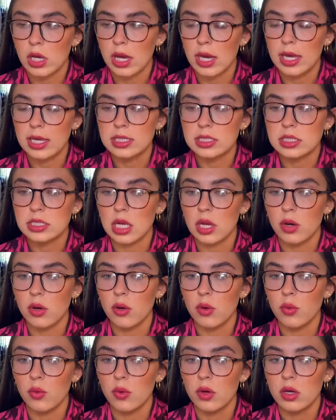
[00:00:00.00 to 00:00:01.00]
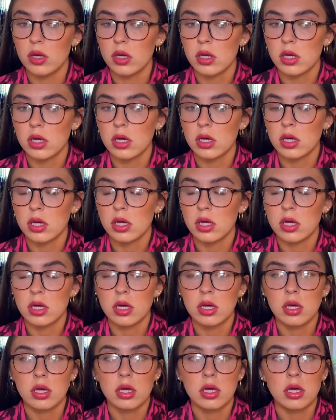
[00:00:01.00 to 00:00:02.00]
And so
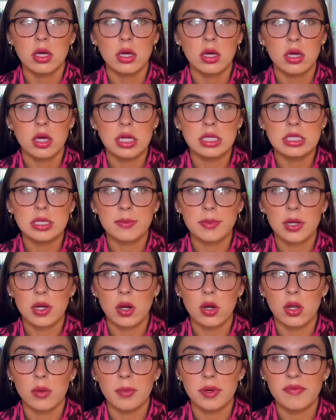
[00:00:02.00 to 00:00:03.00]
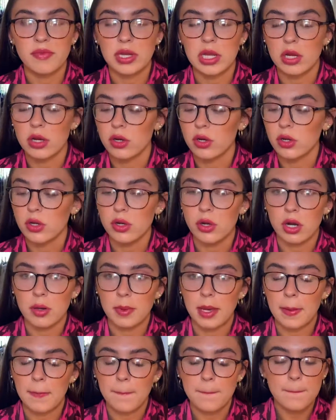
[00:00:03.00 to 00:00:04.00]
it's a miracle I'm even here. You know what I
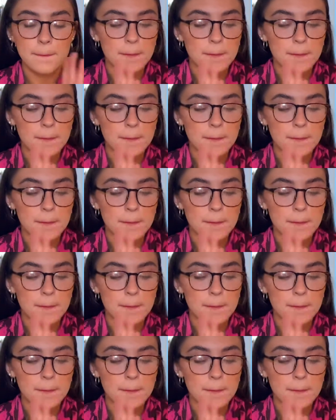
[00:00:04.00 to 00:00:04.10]
mean?